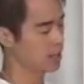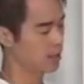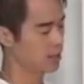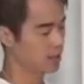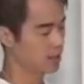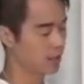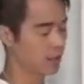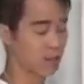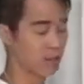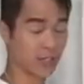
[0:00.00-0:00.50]

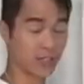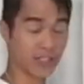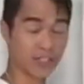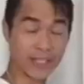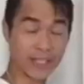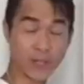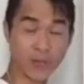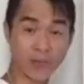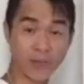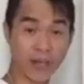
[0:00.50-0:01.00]
on a
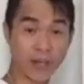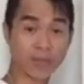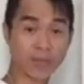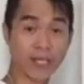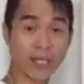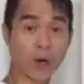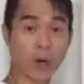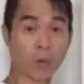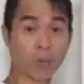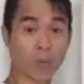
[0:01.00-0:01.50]
single
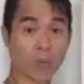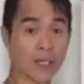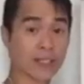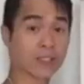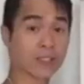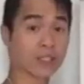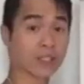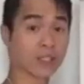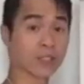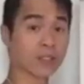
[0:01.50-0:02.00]
family home
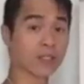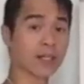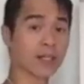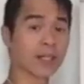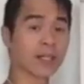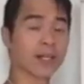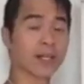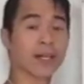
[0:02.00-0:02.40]
rental,